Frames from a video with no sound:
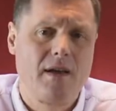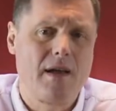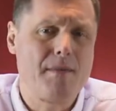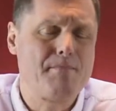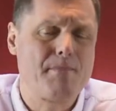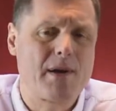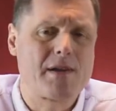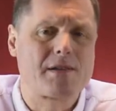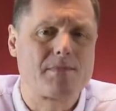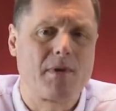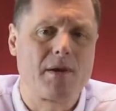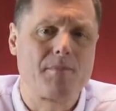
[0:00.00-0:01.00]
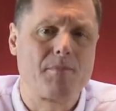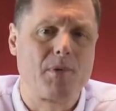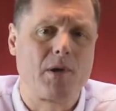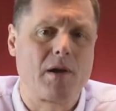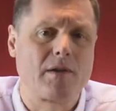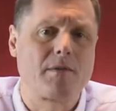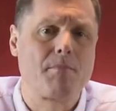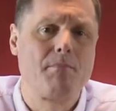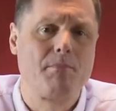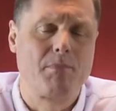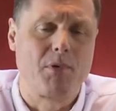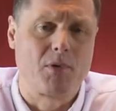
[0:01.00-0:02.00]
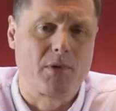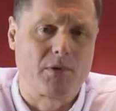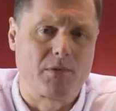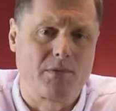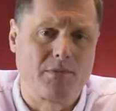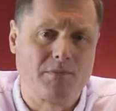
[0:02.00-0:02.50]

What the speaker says: It makes my blood boil.